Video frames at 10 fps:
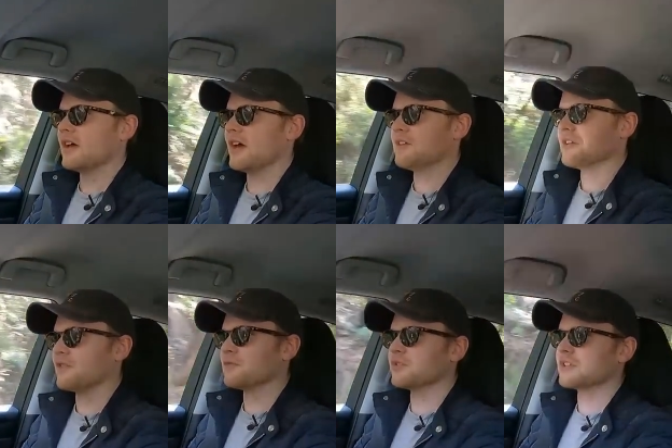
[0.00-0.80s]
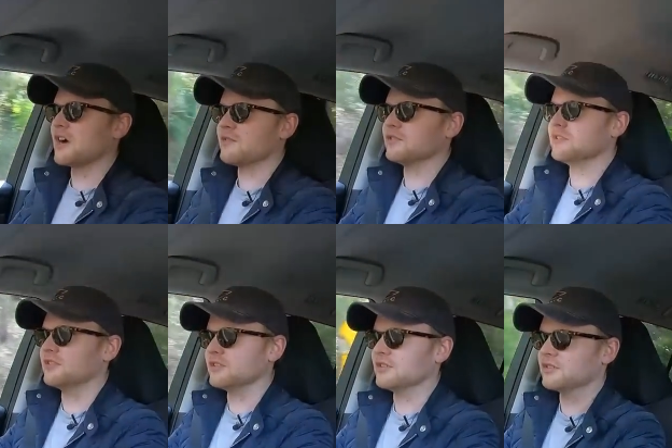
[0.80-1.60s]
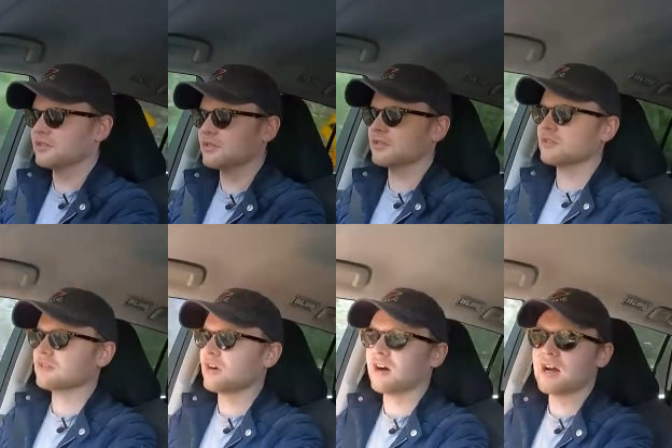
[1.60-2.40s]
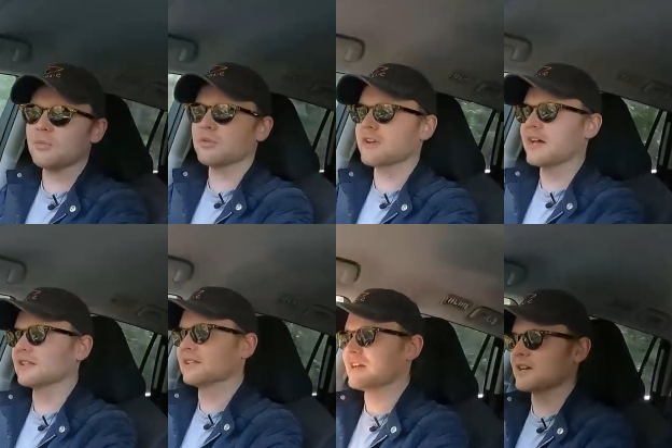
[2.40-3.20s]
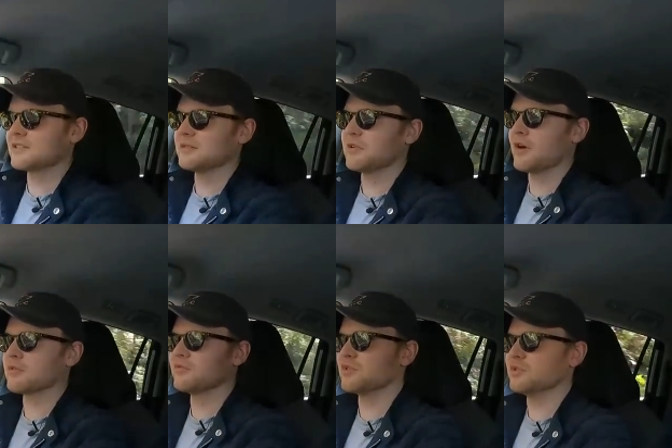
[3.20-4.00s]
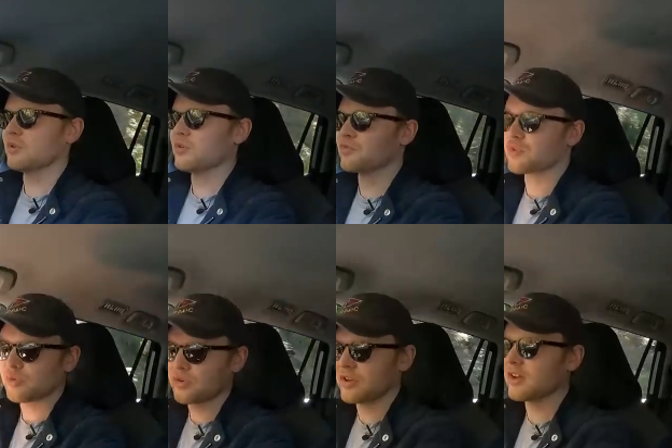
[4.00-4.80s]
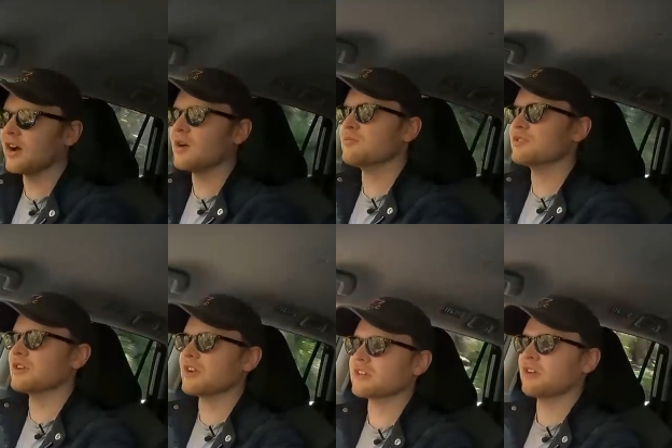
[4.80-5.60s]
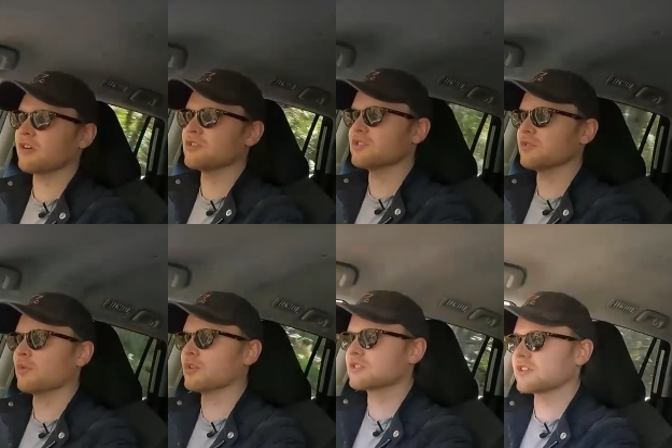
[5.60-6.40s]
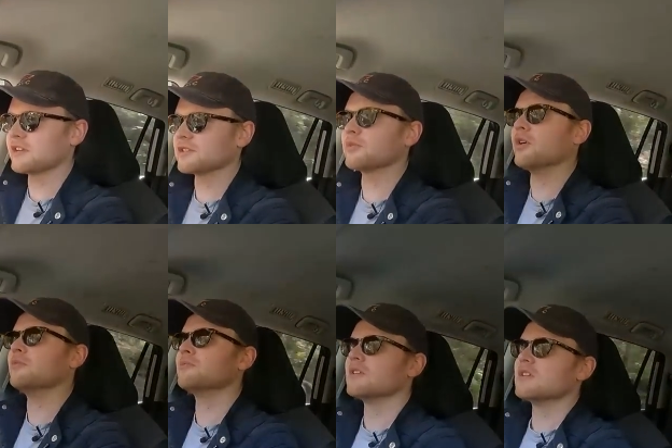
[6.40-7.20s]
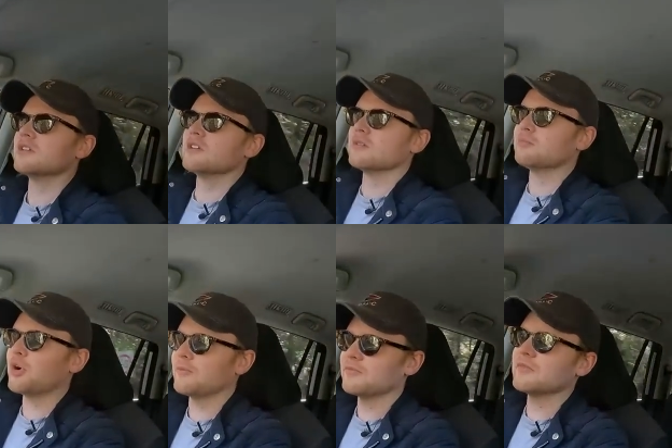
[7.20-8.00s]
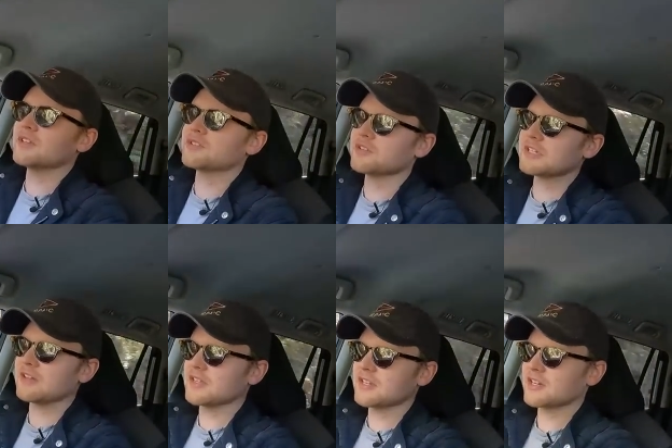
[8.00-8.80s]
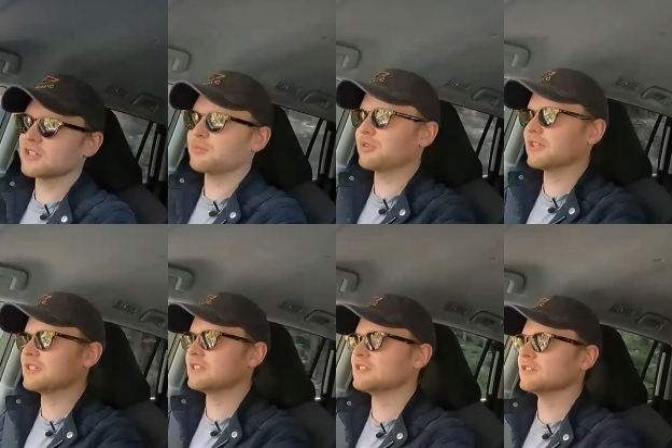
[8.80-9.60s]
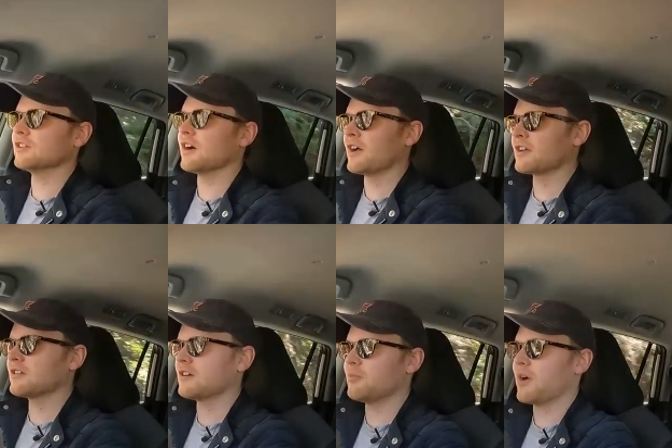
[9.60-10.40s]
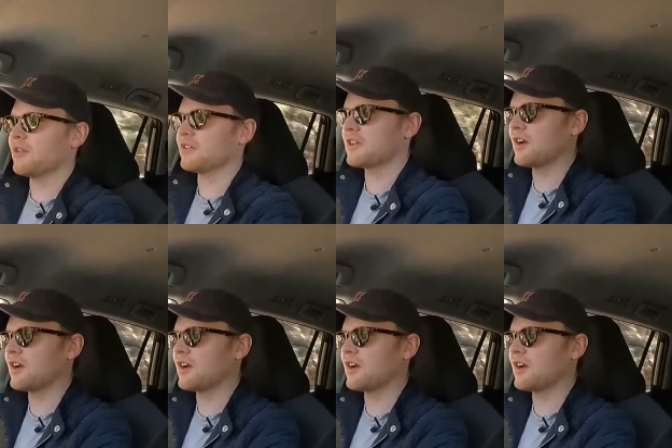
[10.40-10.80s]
And I've already covered the hybrid at length in my review of the Grande Hybrid, and I encourage you to watch that as well. But it turns out there's actually plenty to like about the